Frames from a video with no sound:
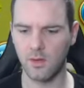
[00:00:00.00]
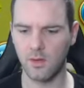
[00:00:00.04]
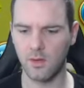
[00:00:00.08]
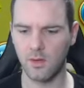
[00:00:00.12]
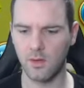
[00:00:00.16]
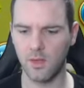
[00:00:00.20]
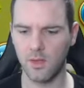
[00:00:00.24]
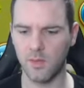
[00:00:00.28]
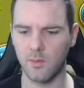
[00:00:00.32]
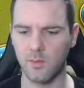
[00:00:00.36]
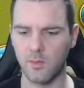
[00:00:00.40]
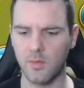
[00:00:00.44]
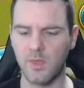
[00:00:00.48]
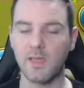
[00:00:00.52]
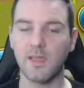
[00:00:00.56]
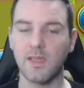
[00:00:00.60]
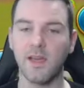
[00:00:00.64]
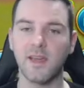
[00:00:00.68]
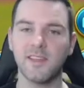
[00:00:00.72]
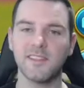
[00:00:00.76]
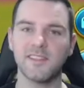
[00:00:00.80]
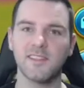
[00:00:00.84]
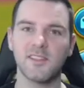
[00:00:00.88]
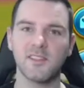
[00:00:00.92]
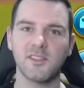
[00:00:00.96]
It would be
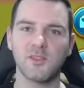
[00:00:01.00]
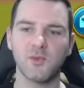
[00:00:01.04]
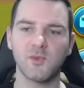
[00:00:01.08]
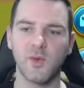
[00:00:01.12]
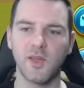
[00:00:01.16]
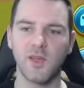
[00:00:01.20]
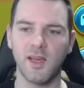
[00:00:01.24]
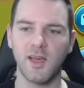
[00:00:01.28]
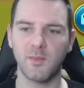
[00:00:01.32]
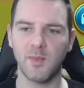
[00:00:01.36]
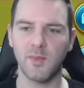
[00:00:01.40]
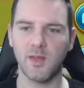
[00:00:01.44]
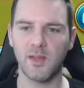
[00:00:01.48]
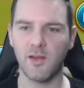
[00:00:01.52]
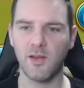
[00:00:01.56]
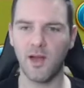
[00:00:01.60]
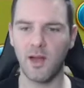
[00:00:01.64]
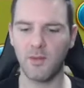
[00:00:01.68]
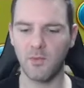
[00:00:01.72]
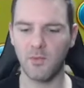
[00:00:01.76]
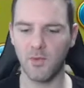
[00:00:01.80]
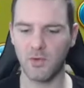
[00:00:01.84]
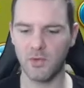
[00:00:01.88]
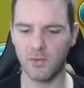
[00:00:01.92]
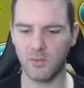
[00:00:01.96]
nice to swing up and
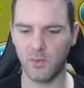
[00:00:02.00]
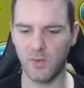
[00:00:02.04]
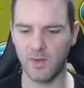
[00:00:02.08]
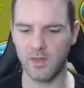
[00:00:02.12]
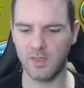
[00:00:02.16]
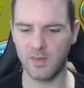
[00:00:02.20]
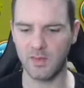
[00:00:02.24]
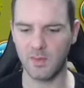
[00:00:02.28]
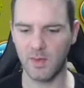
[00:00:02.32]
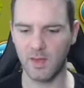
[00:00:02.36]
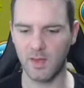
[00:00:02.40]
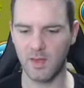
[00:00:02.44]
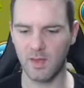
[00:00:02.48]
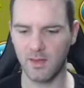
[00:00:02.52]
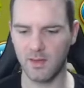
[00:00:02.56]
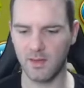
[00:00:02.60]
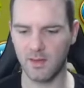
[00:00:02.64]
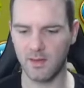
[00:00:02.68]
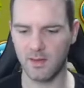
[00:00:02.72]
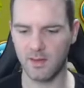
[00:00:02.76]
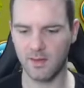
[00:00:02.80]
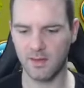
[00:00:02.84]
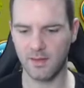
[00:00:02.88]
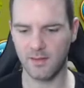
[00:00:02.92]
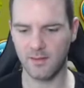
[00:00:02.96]
grab those ones, but
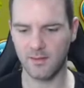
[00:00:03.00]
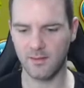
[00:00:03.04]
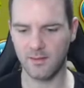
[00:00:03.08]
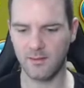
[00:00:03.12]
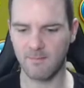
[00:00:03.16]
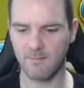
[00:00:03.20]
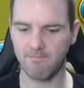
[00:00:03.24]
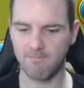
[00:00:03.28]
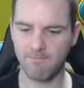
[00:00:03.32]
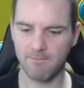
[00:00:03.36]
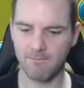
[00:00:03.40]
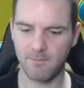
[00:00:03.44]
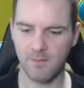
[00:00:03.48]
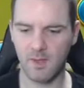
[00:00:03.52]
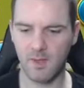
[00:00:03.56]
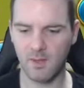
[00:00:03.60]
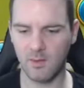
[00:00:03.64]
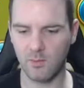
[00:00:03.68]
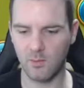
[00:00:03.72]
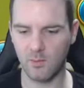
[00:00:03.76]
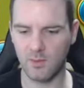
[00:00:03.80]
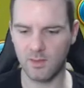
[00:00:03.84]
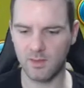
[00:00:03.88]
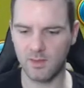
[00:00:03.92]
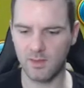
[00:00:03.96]

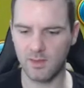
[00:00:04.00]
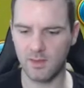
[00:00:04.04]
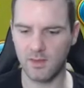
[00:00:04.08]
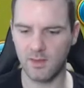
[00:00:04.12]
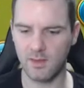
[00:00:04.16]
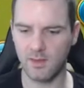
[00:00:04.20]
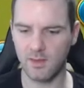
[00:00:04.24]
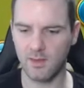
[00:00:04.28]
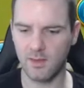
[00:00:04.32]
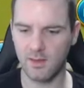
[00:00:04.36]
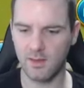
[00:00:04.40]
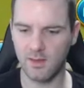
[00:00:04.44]
we'll see.